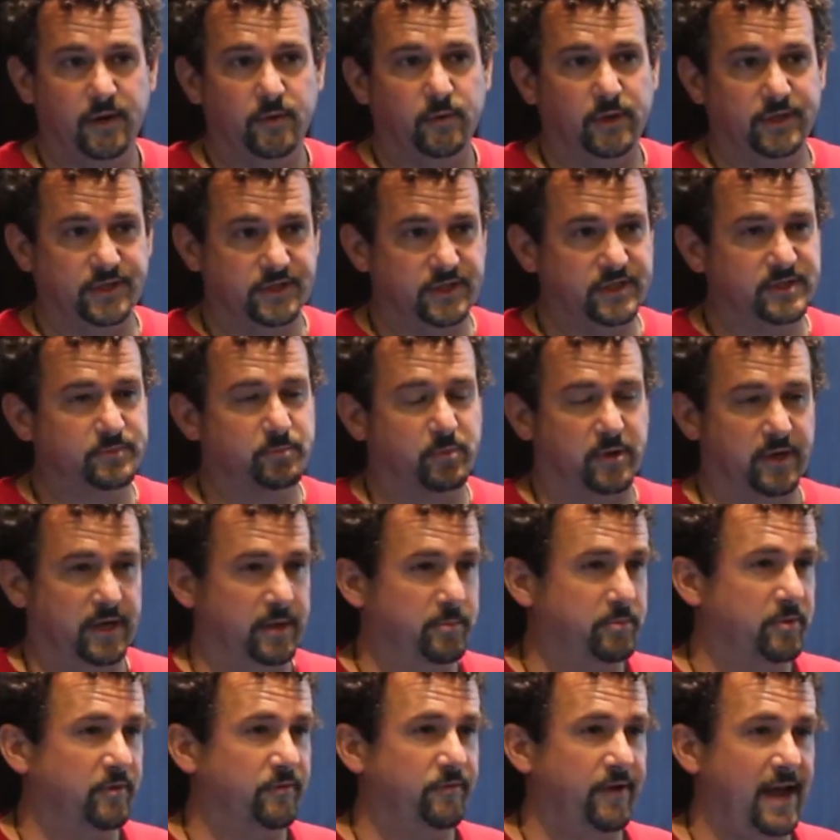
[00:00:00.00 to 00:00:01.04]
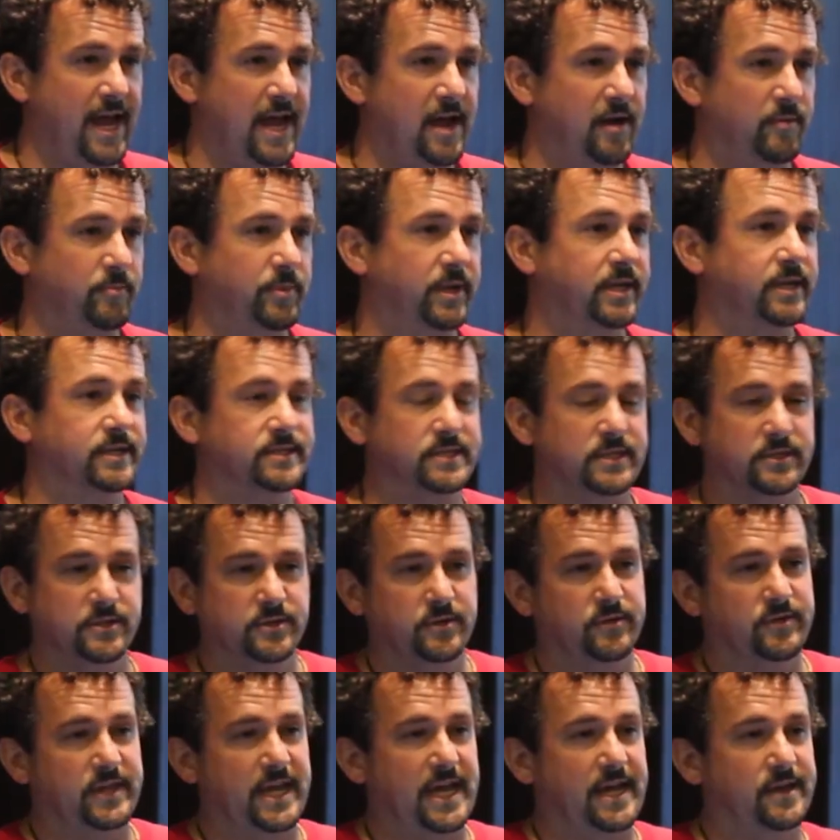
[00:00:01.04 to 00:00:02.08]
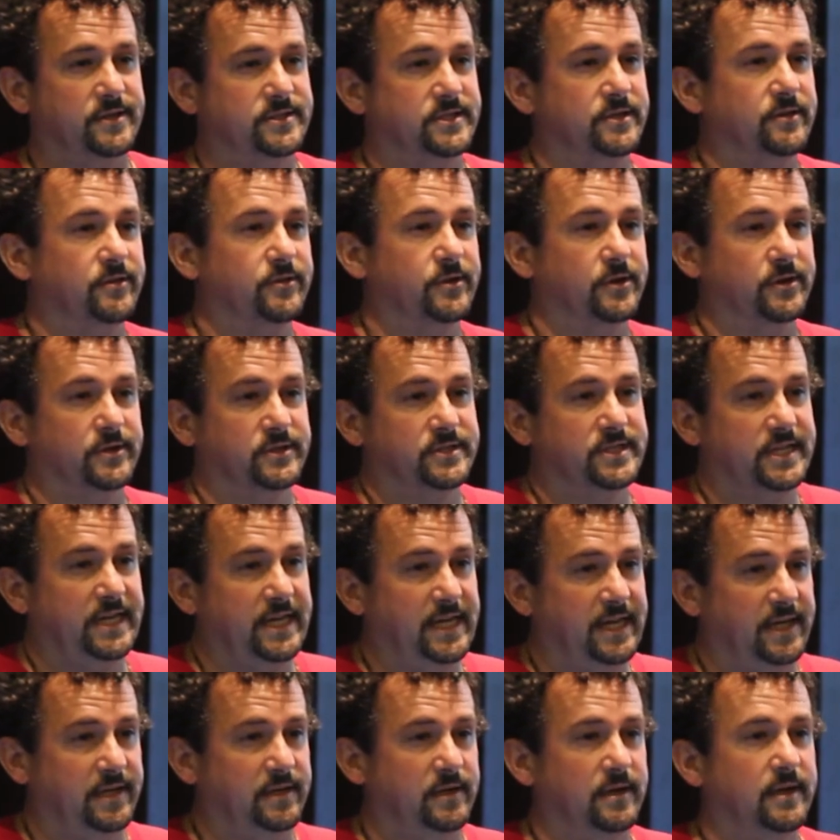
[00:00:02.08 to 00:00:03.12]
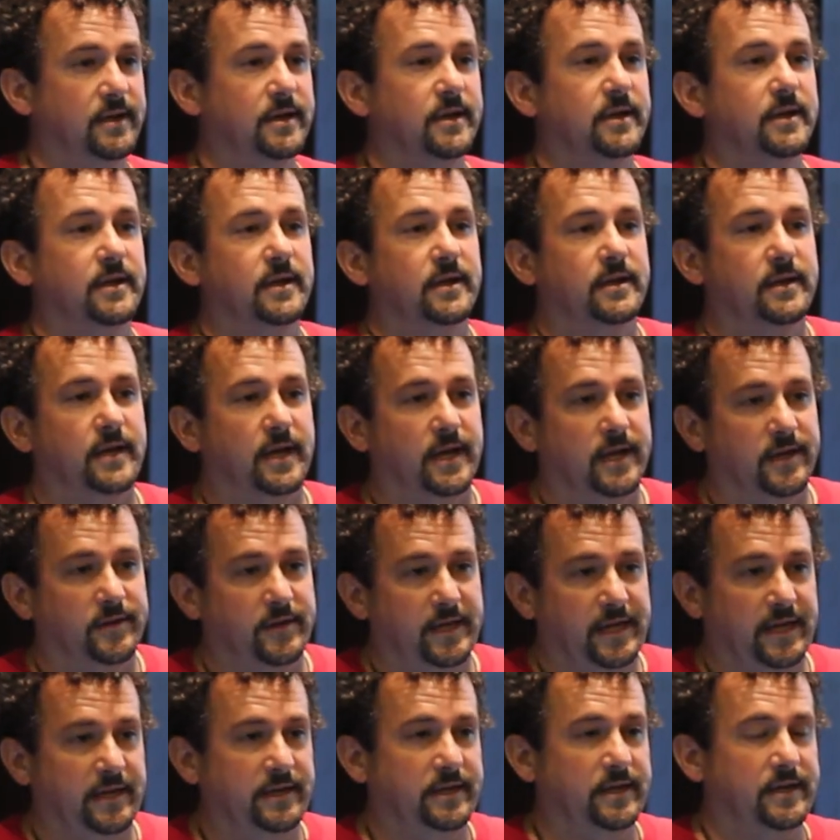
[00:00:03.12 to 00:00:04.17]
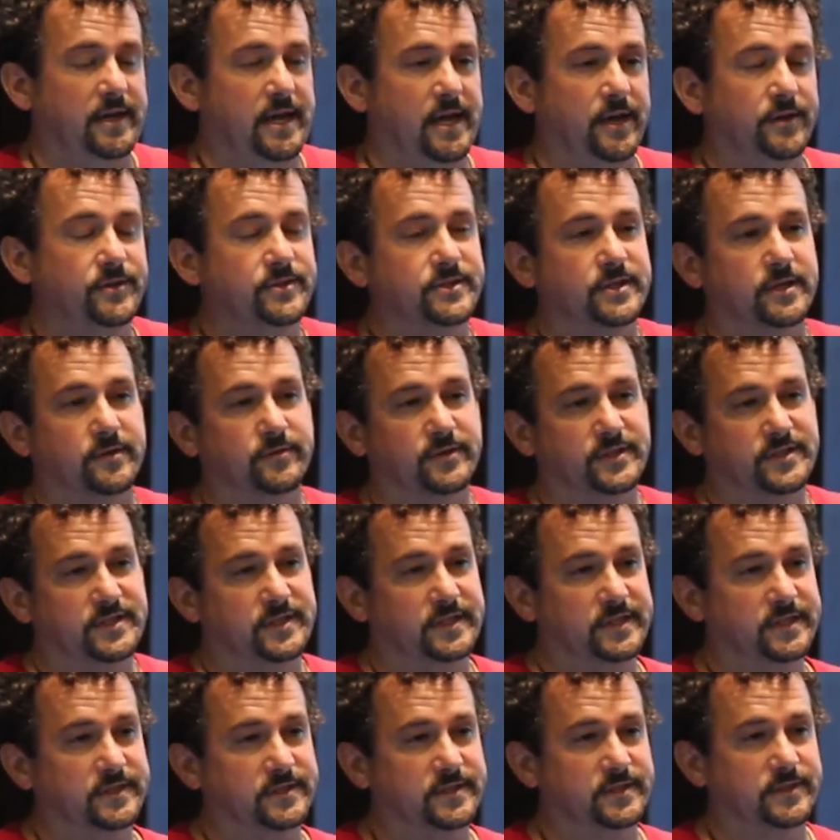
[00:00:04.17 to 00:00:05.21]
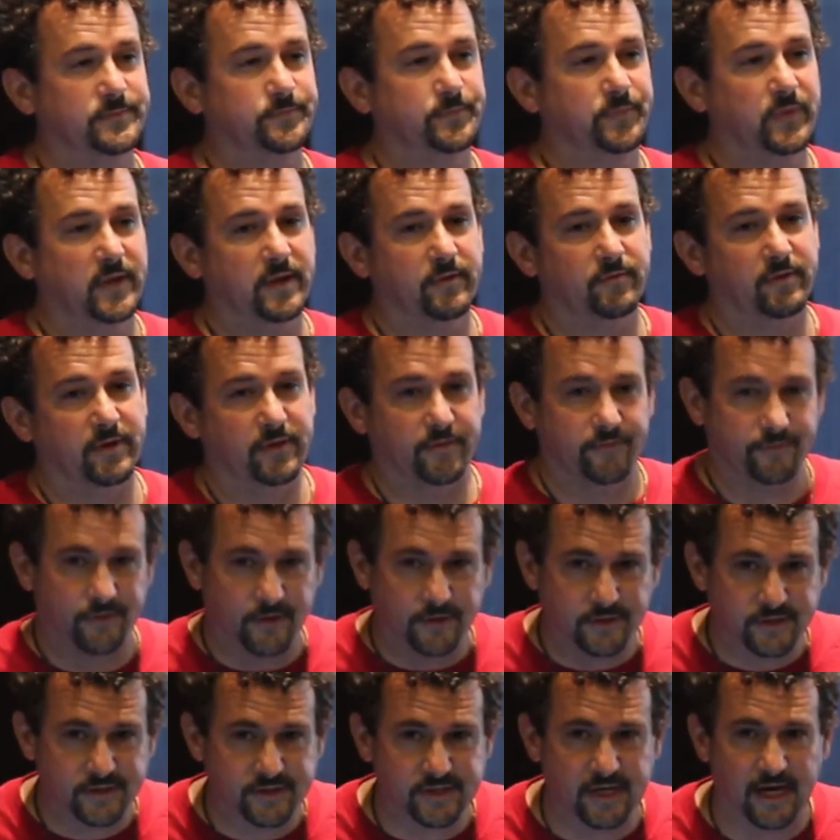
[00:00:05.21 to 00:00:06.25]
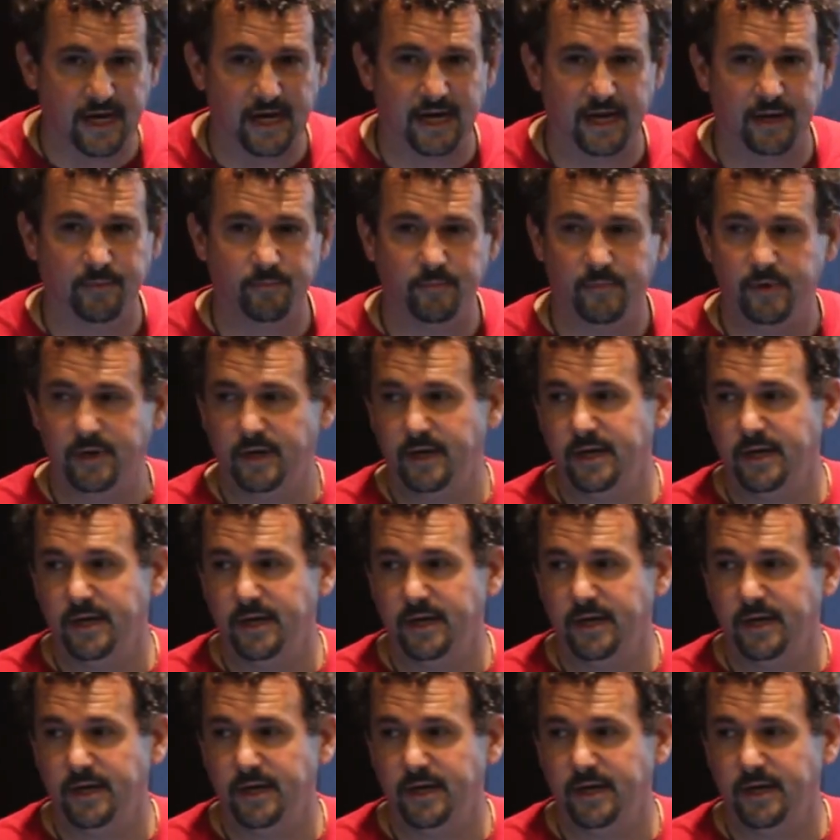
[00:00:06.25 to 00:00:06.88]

which is pretty profound because in 2013, the Indian Health Services, for the first time,